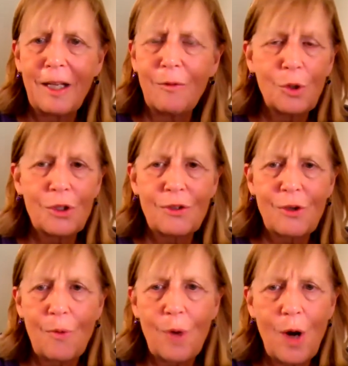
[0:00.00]
And we're just
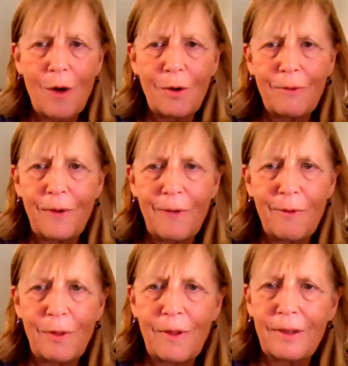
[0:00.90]
so proud of
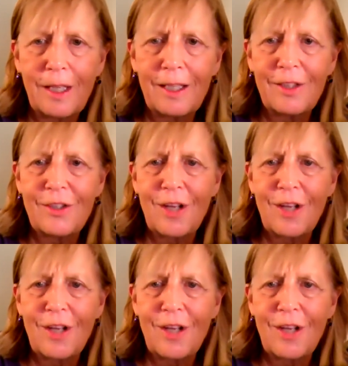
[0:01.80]
everything that he's